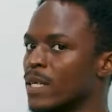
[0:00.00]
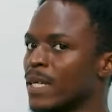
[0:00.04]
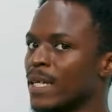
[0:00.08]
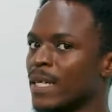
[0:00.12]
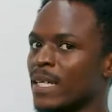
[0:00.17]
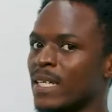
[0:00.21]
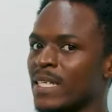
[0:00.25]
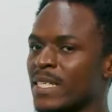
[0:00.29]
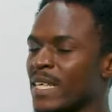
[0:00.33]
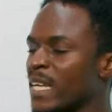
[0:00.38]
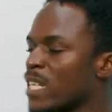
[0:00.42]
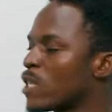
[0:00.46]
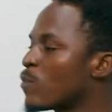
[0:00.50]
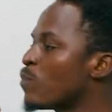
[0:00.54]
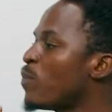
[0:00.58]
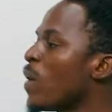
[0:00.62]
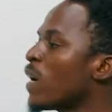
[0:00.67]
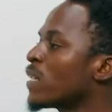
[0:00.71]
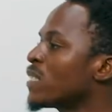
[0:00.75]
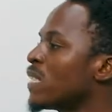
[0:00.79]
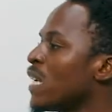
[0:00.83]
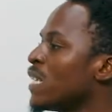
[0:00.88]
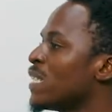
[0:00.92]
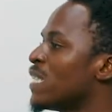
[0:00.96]
It's
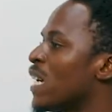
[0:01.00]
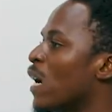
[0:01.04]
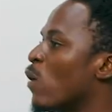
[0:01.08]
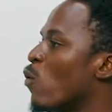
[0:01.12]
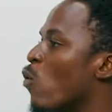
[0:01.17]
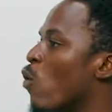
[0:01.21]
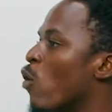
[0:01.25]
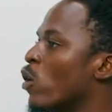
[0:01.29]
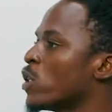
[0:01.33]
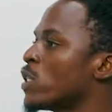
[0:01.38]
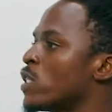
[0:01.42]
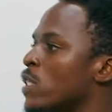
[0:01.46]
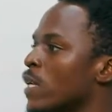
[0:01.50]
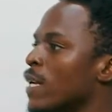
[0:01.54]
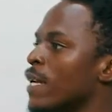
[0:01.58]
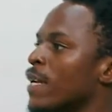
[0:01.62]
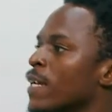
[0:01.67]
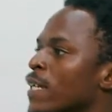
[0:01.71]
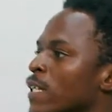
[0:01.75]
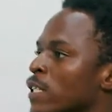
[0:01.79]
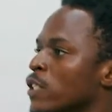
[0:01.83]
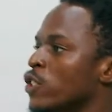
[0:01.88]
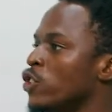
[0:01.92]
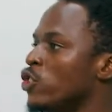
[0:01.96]
expected that what?
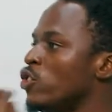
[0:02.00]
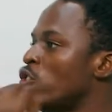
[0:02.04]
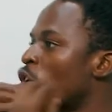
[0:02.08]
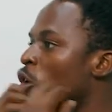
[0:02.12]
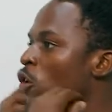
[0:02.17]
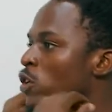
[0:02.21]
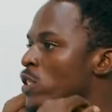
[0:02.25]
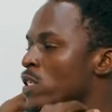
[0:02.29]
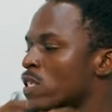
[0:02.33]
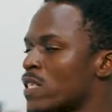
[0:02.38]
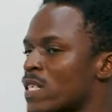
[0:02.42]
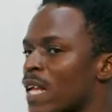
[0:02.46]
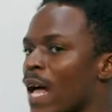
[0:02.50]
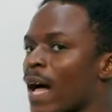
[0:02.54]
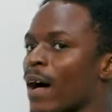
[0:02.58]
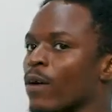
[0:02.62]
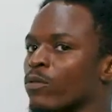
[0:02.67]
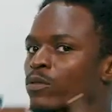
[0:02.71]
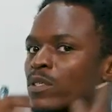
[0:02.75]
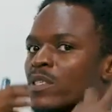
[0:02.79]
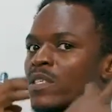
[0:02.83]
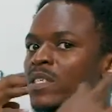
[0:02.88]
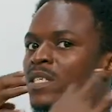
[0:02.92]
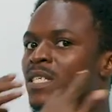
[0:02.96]
Your
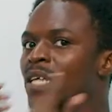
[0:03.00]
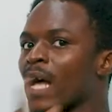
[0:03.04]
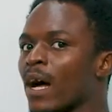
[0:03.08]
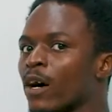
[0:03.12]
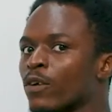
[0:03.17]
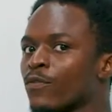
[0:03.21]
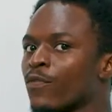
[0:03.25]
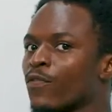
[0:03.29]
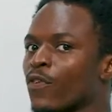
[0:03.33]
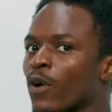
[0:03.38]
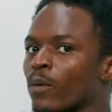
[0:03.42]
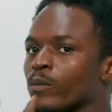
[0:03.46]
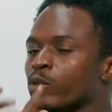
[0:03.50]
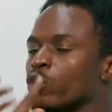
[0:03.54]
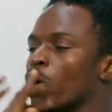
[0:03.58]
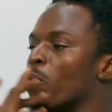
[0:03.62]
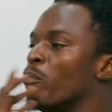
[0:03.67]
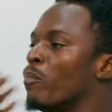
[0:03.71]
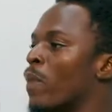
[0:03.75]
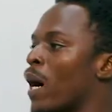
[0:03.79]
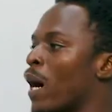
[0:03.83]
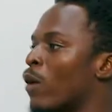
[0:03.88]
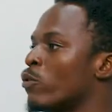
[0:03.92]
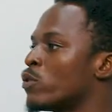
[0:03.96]
sound from your
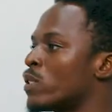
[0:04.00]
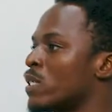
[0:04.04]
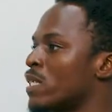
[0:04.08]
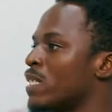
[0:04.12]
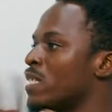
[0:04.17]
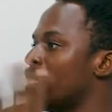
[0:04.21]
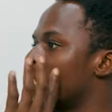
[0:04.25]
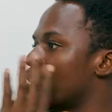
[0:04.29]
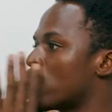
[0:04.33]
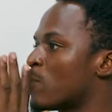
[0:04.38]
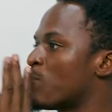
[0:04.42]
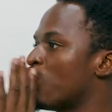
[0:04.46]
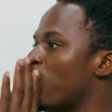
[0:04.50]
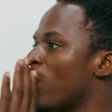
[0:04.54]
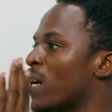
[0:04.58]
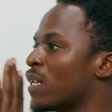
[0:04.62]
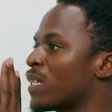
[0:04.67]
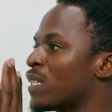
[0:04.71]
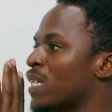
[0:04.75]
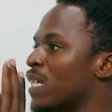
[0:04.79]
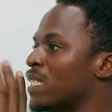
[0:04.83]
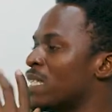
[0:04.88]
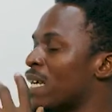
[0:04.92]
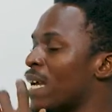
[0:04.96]
mouth is
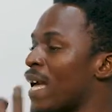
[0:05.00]
expected.